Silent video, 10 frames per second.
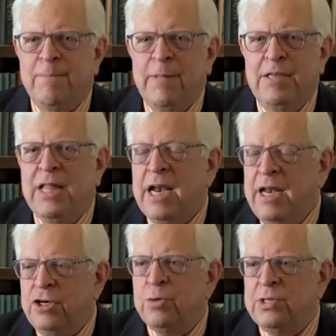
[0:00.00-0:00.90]
Isn't that an
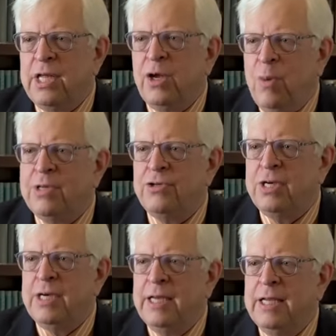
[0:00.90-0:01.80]
interesting
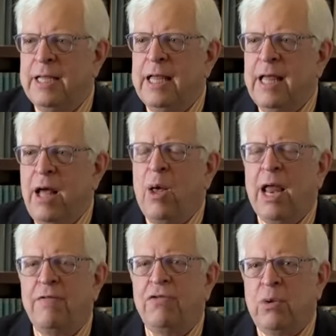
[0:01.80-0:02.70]
question? Oh,
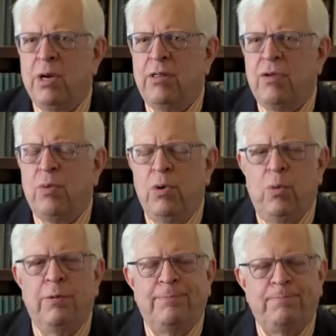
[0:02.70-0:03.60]
I've thought it
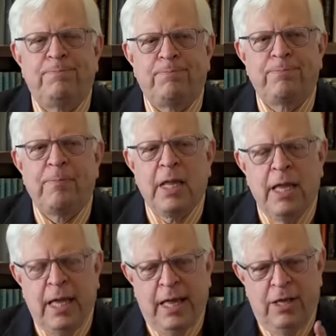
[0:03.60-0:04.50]
through.
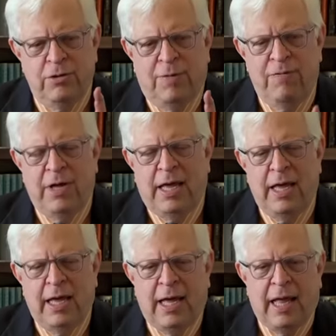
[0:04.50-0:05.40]
So, I,
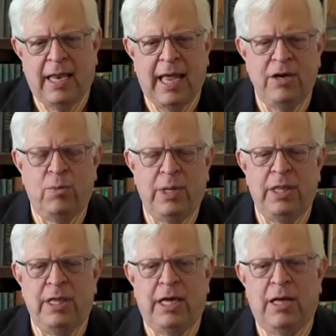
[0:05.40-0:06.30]
will end
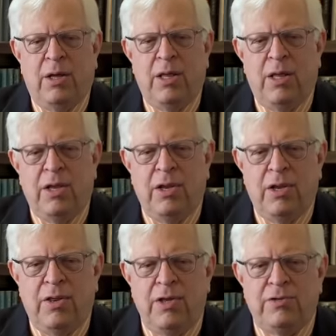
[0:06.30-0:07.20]
with uh,
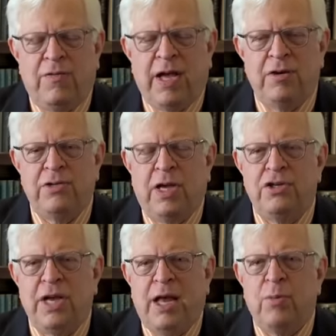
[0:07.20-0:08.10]
this fireside
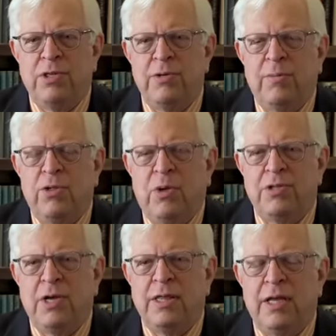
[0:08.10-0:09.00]
chat with some
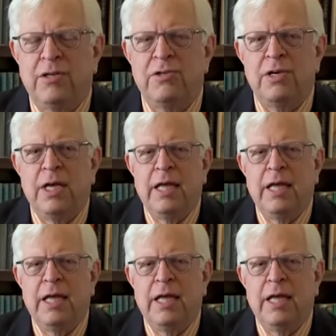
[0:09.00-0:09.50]
thoughts on this.